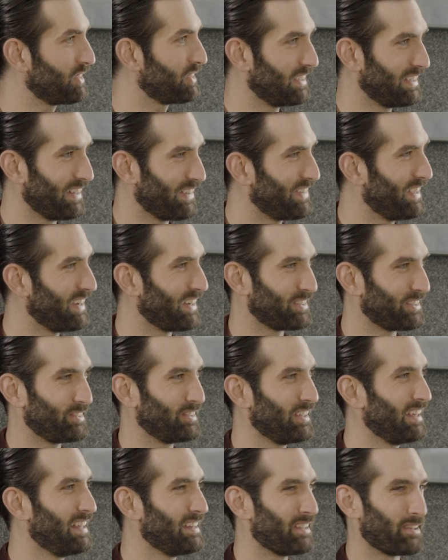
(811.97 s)

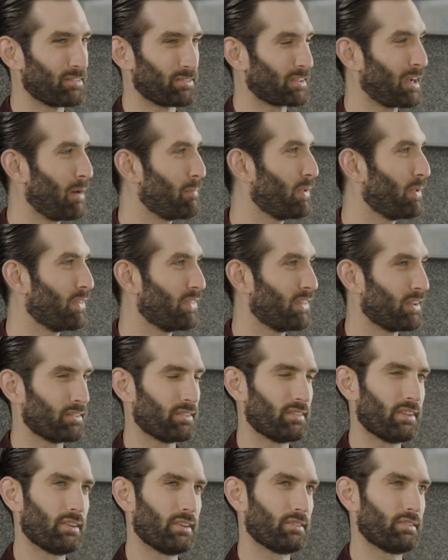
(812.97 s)
There's
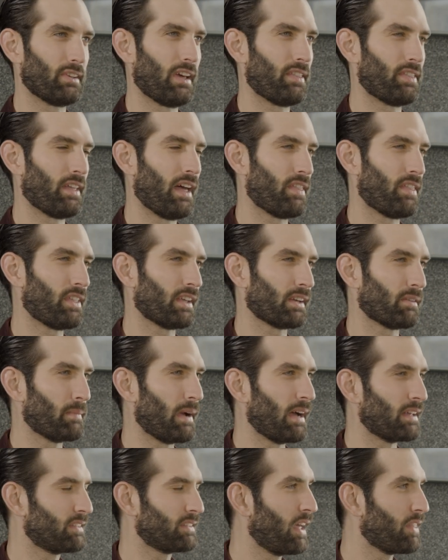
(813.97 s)
I think
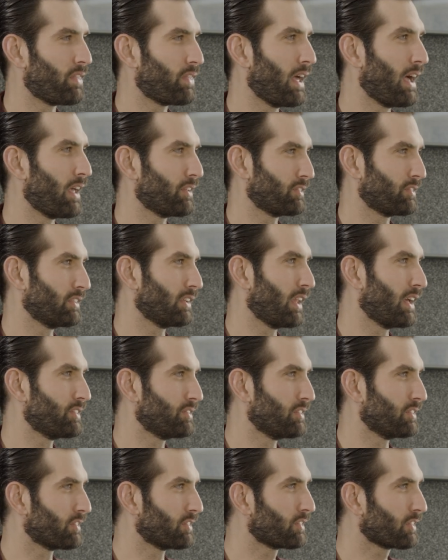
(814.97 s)
about 10,000
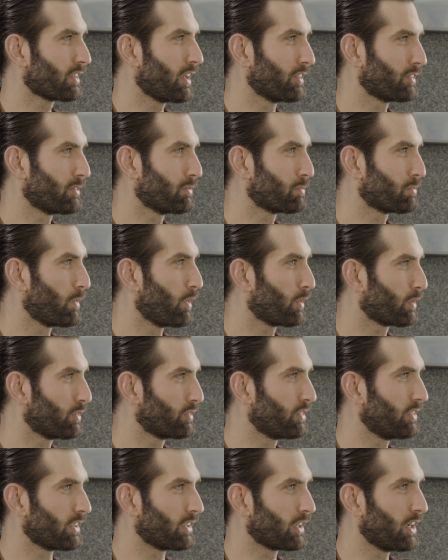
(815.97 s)
licensed customs
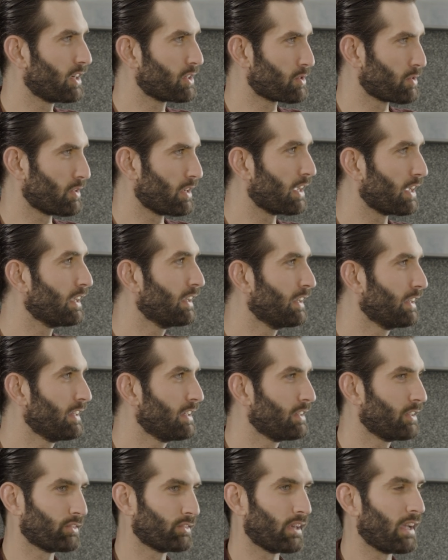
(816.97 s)
brokers in the country.
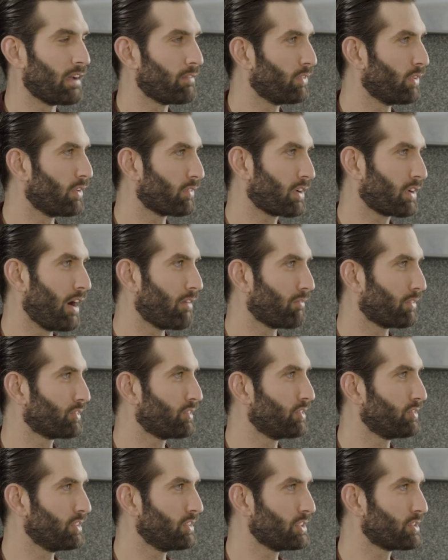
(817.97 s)
There's a handful of
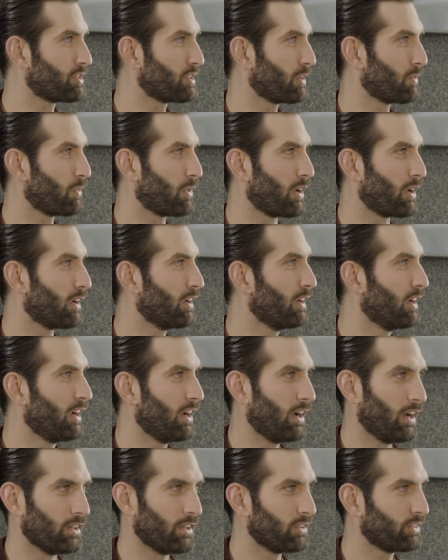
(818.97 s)
conferences each year where
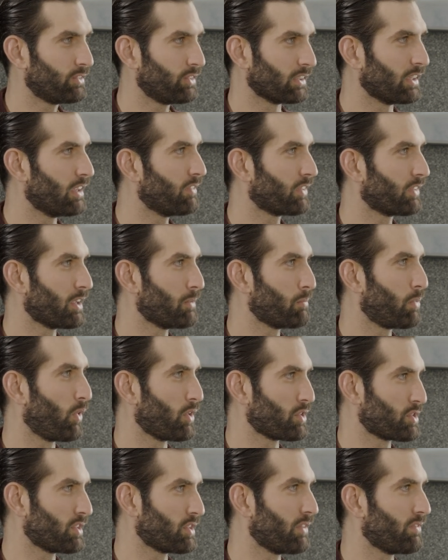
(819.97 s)
a significant
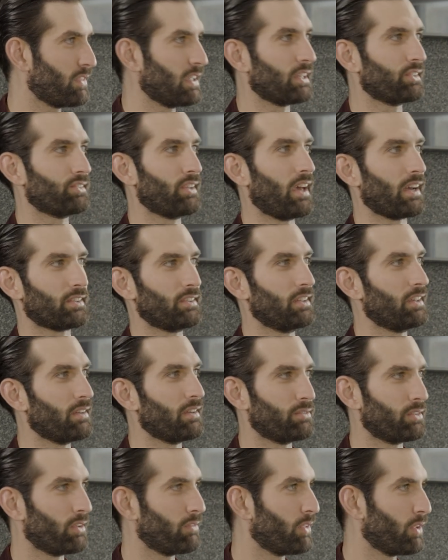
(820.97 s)
portion of the
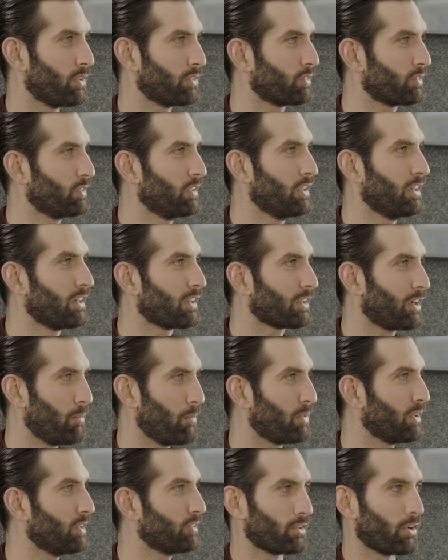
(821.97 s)
executives of those
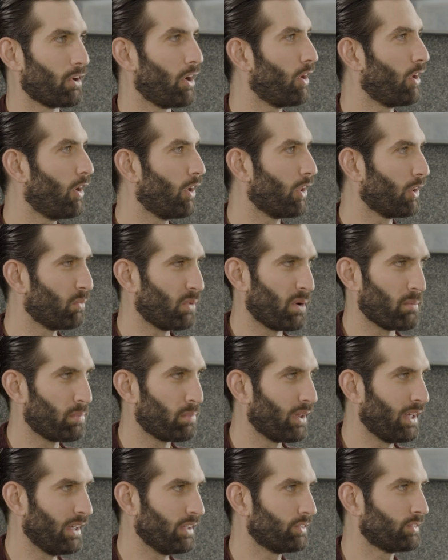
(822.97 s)
companies are all in one
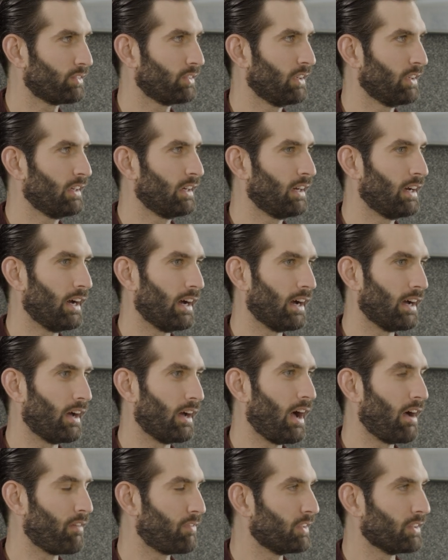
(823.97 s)
place.
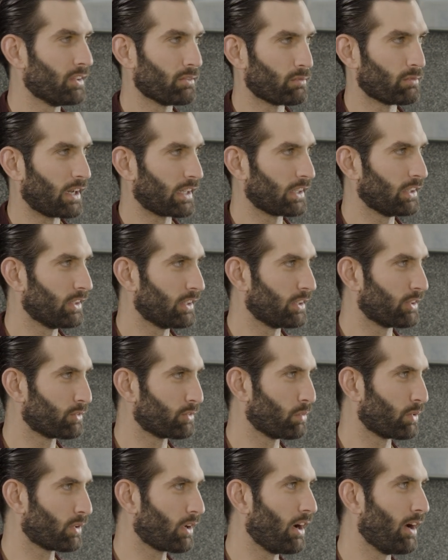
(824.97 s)
Often
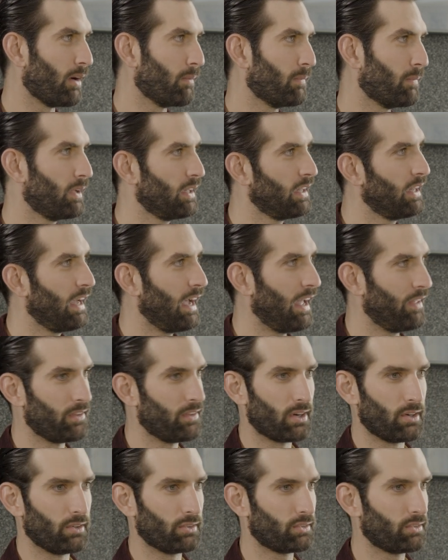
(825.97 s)
regulators will come, and
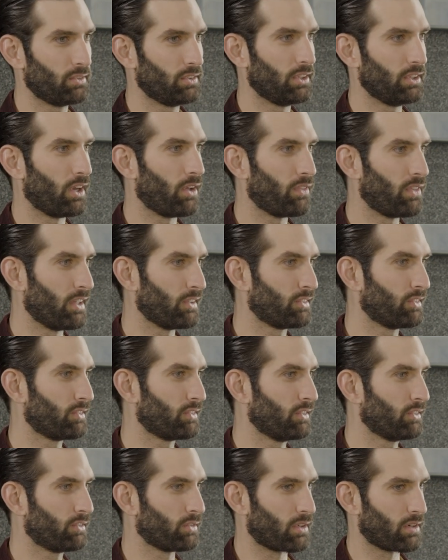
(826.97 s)
there's
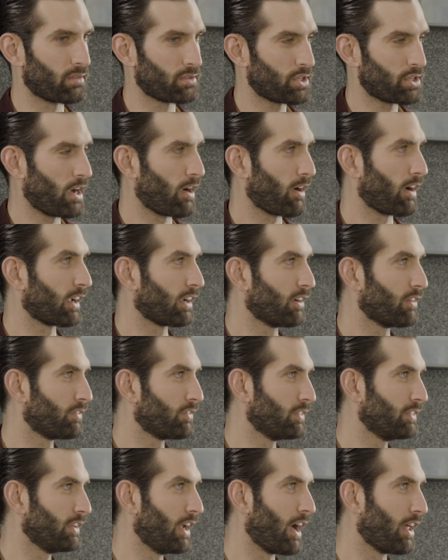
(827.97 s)
this sort of sharing
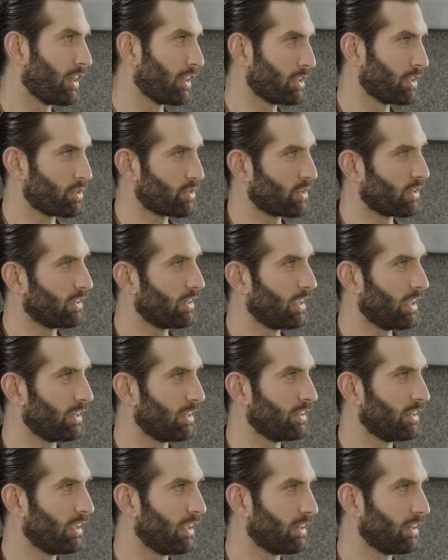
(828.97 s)
of knowledge
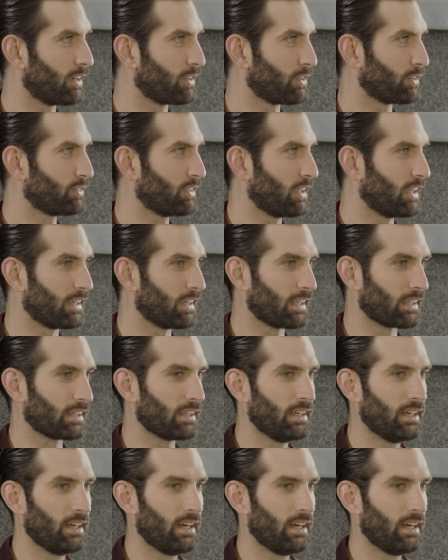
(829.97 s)
and understanding.